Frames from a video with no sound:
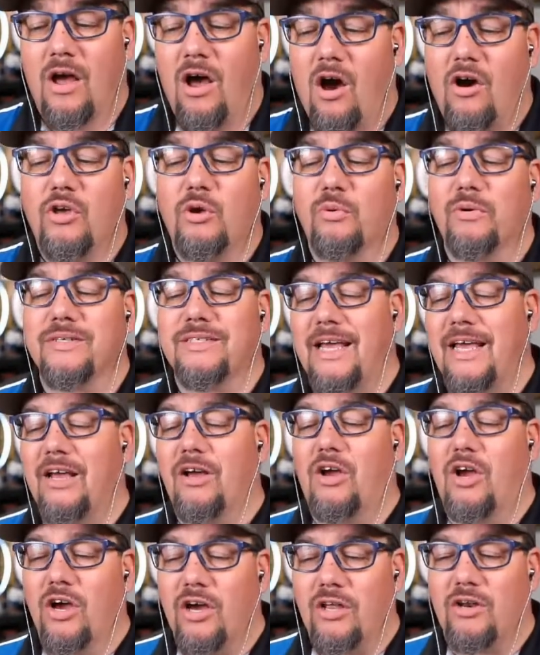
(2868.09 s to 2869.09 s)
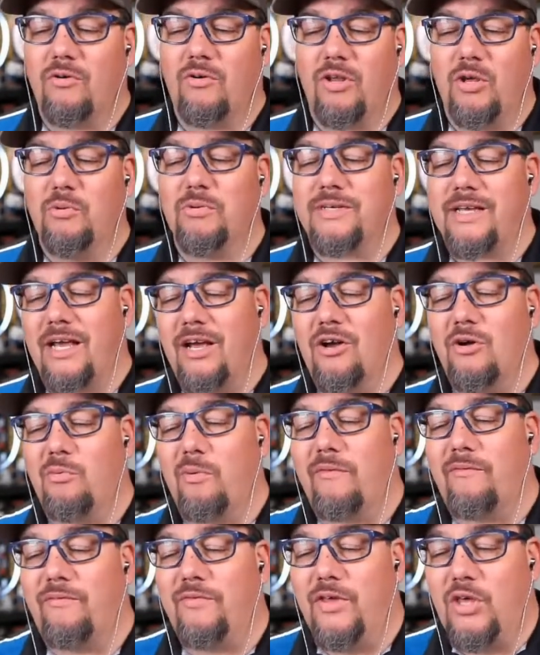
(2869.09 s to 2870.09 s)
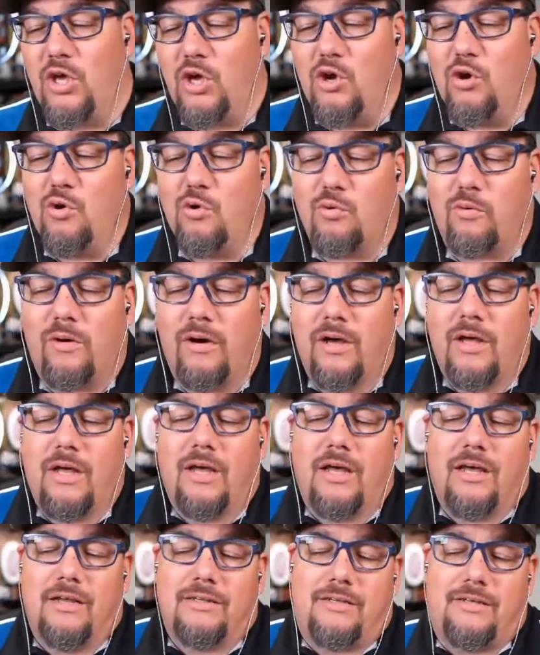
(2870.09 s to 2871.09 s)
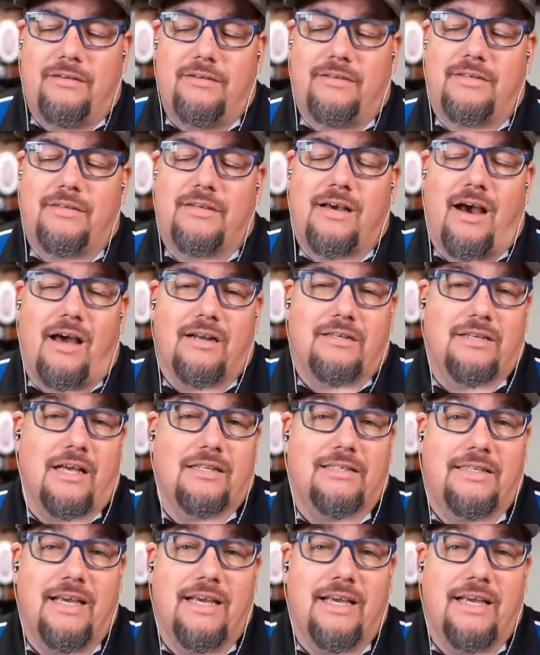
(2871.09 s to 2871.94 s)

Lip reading: Oh, you were saying good review to Scottish side.